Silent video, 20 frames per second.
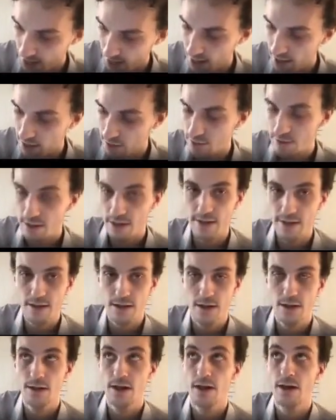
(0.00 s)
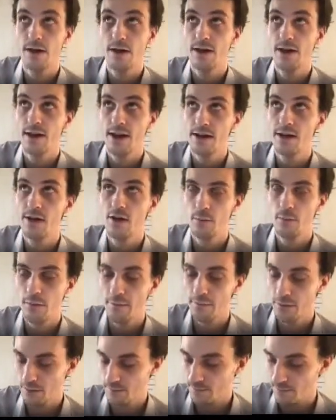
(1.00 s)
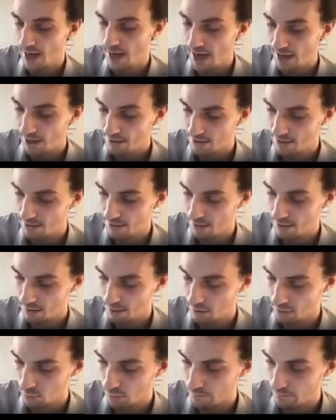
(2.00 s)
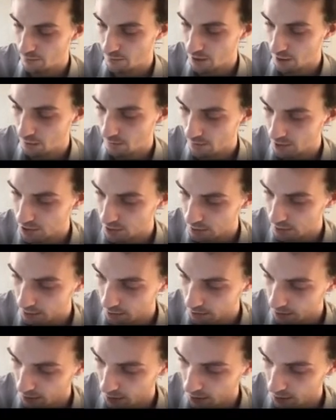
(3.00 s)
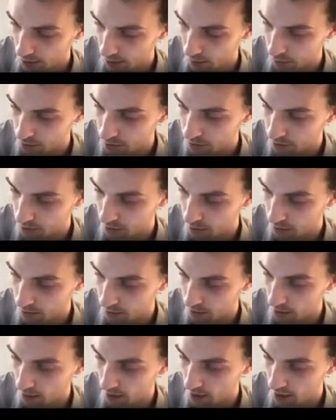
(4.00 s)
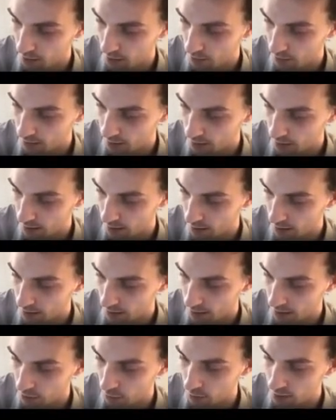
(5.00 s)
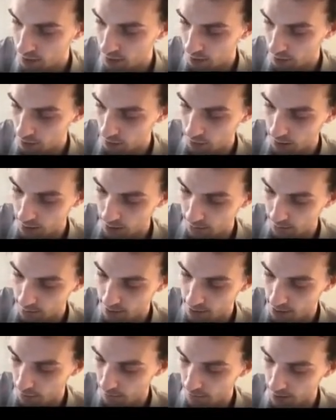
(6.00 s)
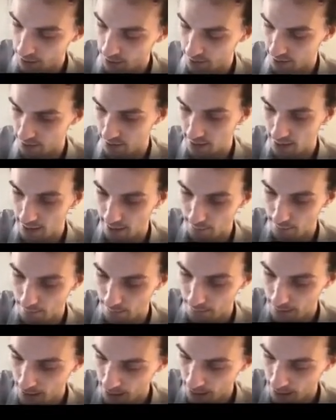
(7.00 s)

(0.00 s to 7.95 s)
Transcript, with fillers: k, just like the uh, connecting homomorphism for x, there's one for derivations, uh, which is going to start here and then increase the degree and give us derivations into m.